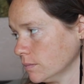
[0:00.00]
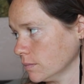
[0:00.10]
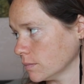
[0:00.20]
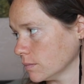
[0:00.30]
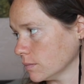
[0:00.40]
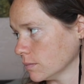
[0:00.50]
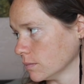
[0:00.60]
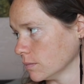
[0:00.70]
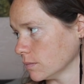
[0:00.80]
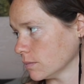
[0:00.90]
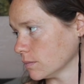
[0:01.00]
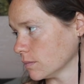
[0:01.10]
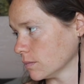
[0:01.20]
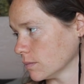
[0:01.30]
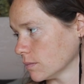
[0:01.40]

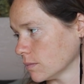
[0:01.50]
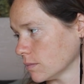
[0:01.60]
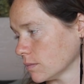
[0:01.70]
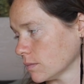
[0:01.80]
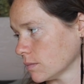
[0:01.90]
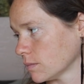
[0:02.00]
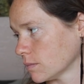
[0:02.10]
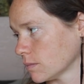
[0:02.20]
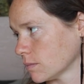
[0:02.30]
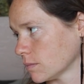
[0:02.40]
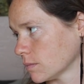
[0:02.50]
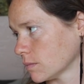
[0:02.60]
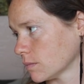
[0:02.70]
(silent)